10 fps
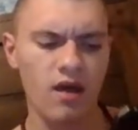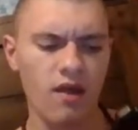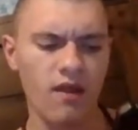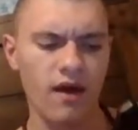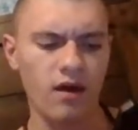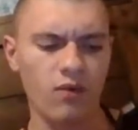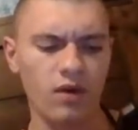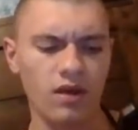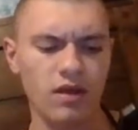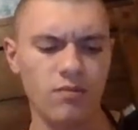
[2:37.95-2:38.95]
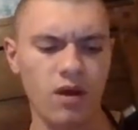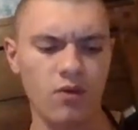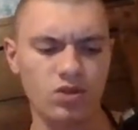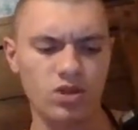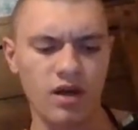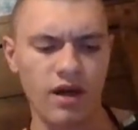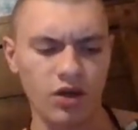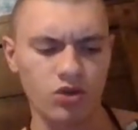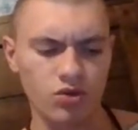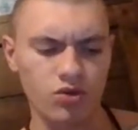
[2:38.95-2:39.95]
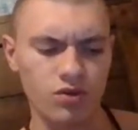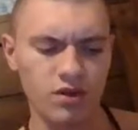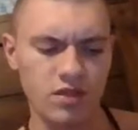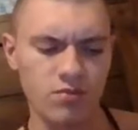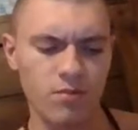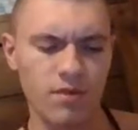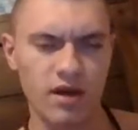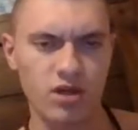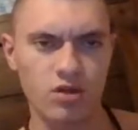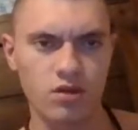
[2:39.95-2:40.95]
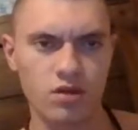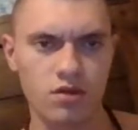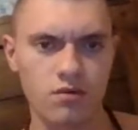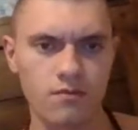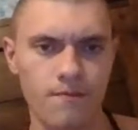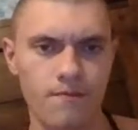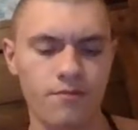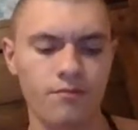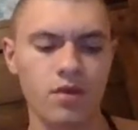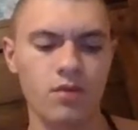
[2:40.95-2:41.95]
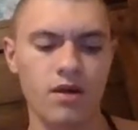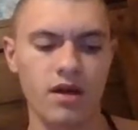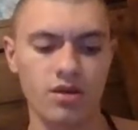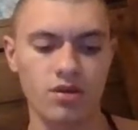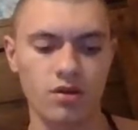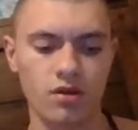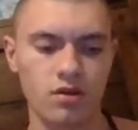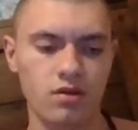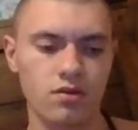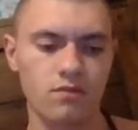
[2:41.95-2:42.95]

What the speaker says: that what he meant was not actual trees, but passions. Be passionless.